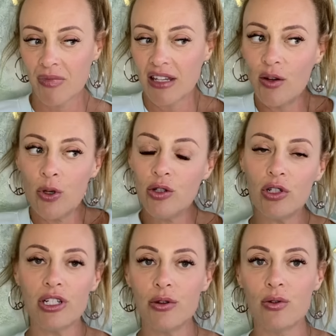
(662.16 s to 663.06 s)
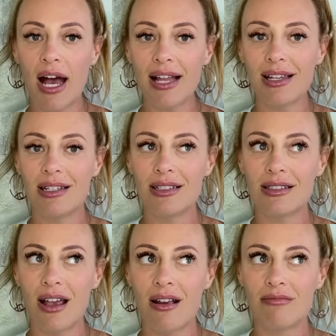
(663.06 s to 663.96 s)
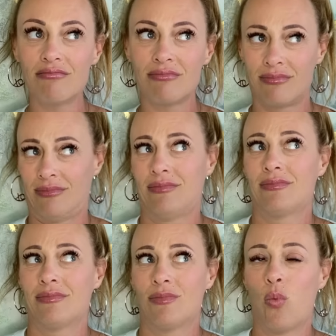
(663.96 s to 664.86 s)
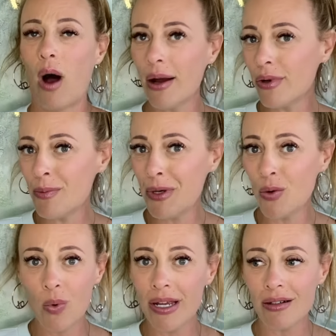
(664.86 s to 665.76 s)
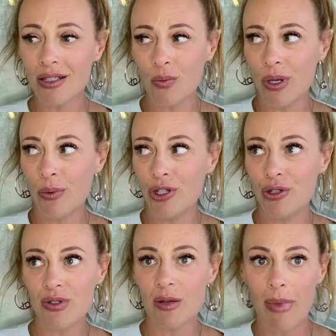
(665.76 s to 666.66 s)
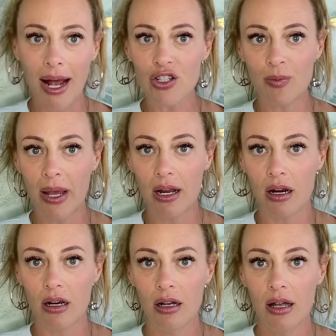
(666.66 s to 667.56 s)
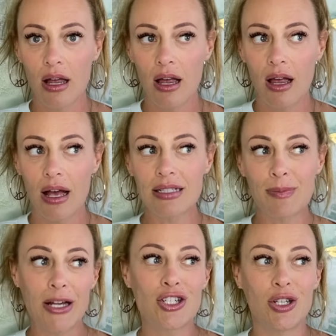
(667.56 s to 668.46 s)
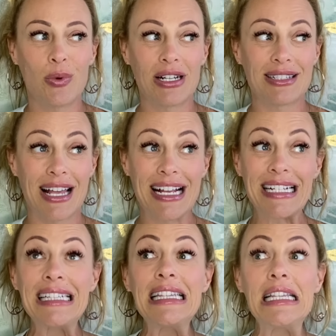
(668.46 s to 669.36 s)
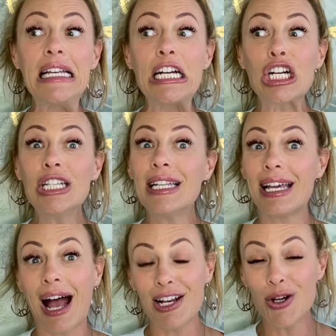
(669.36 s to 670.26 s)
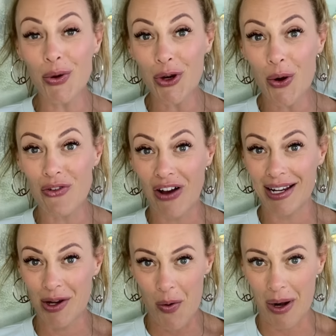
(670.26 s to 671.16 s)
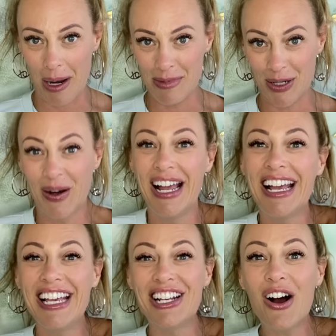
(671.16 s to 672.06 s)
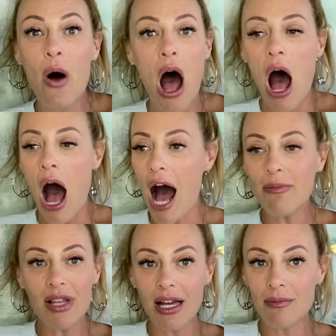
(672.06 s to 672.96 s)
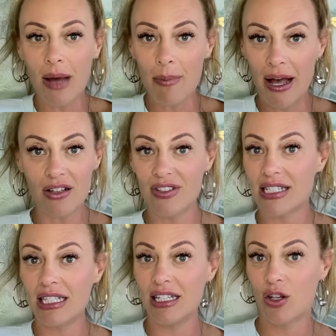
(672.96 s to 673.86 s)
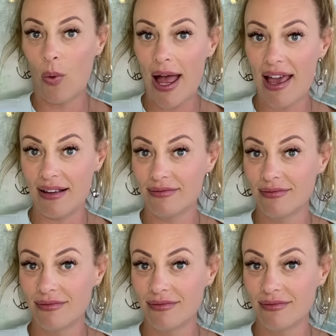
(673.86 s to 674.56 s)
that when you look at it through that lens, it's like, why would it be weird that we would use a matchmaker? Especially when it's like, clearly, I don't know if I know what I'm doing. You know, I'm letting my pelvis lead the way.